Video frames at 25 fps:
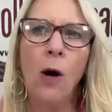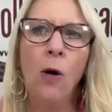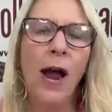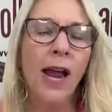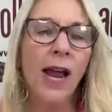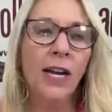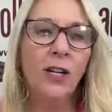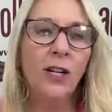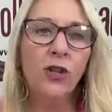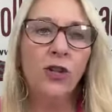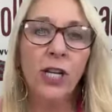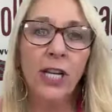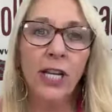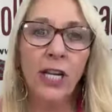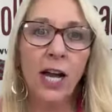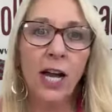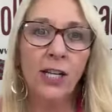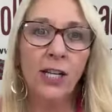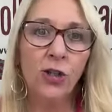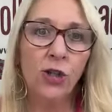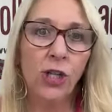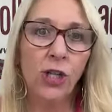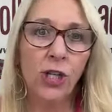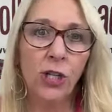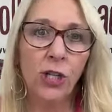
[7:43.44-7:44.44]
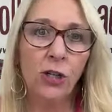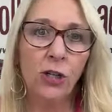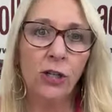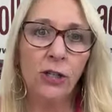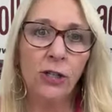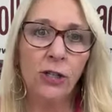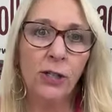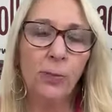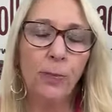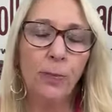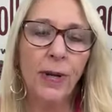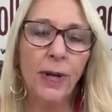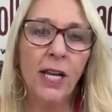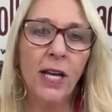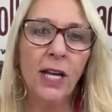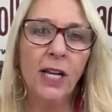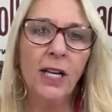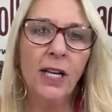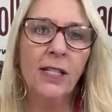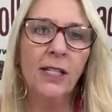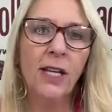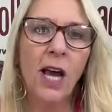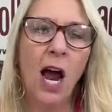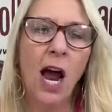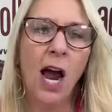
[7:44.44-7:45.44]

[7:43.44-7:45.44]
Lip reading: I actually got chills because